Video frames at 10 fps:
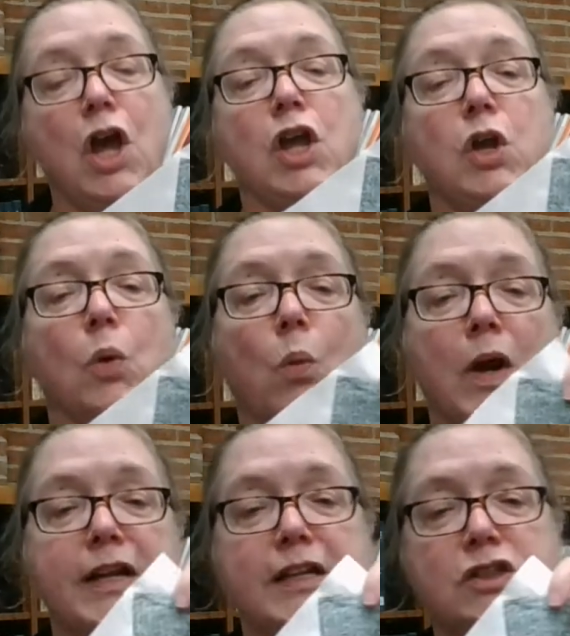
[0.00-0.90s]
you're
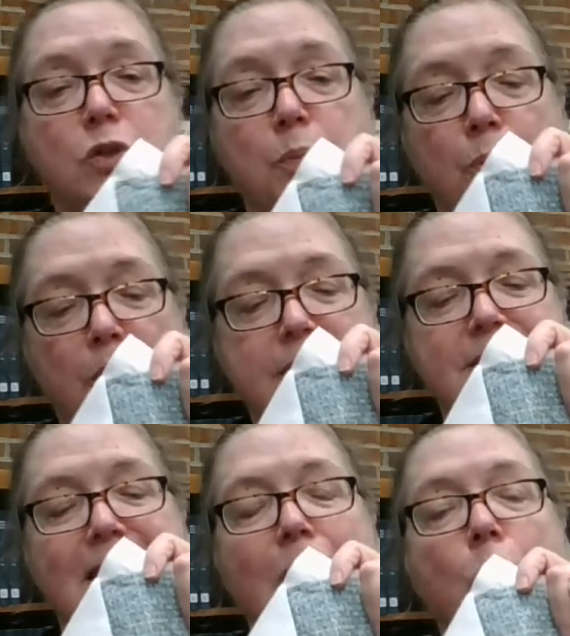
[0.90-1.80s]
wanting to press
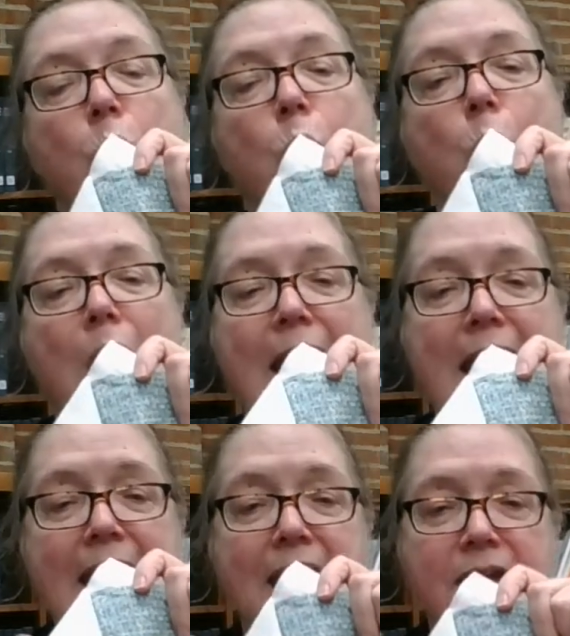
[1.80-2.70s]

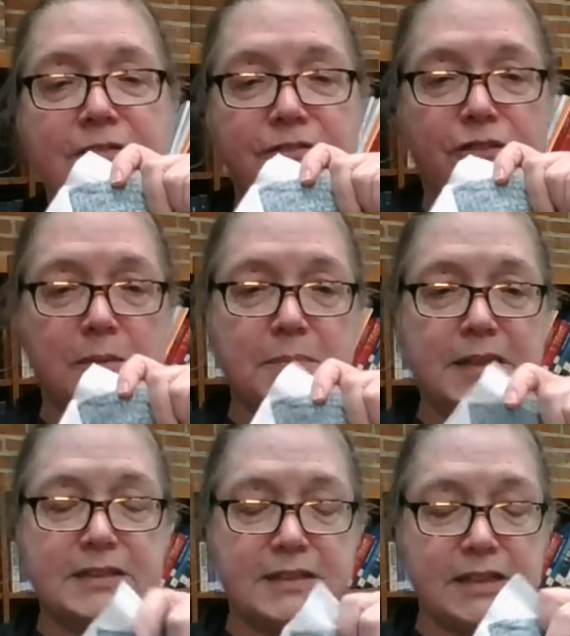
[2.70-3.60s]
away from the
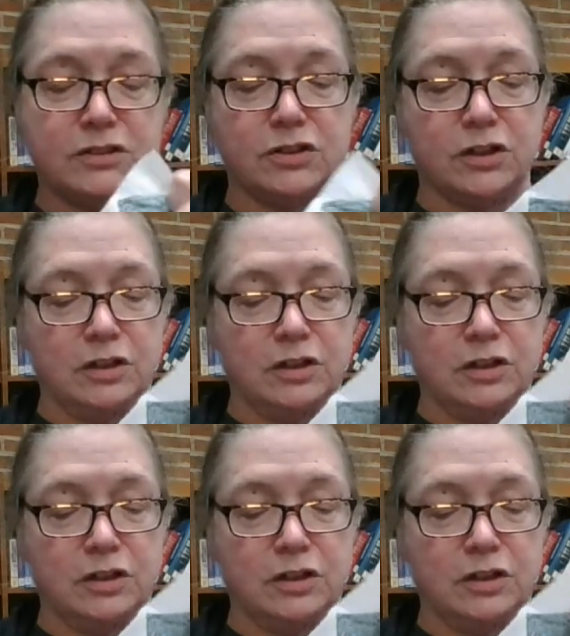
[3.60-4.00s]
center.